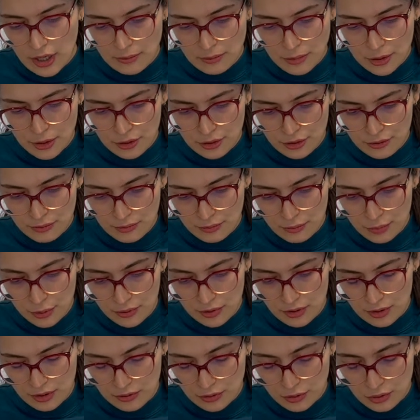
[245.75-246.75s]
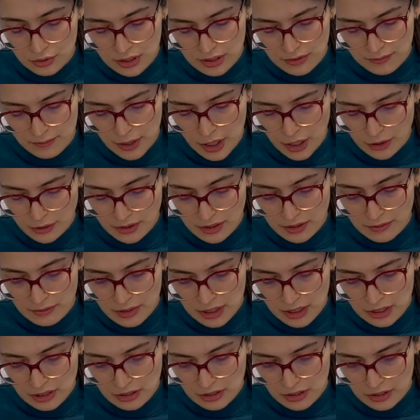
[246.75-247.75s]
pure uh, to the powder
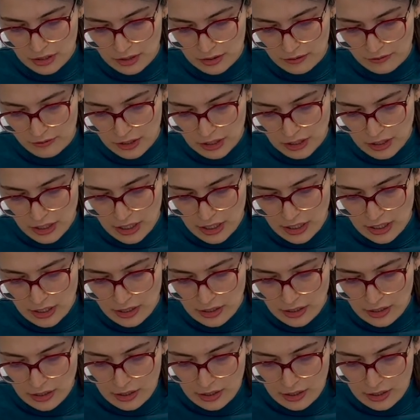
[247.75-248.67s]
milk very